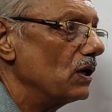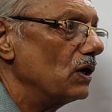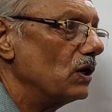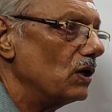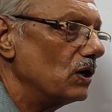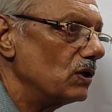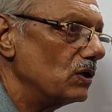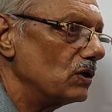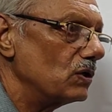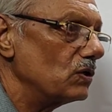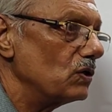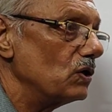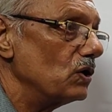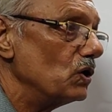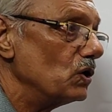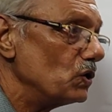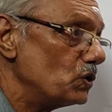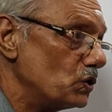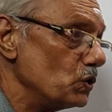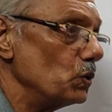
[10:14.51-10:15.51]

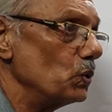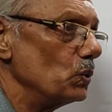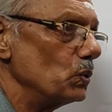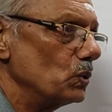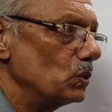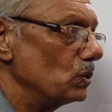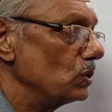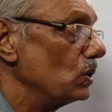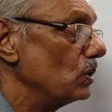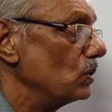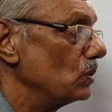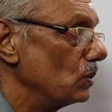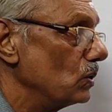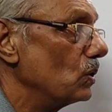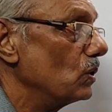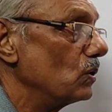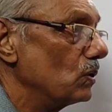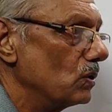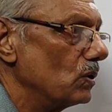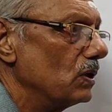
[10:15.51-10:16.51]

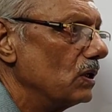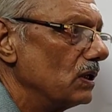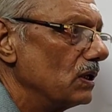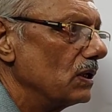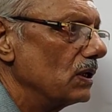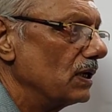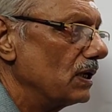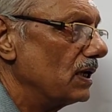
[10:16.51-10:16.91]
to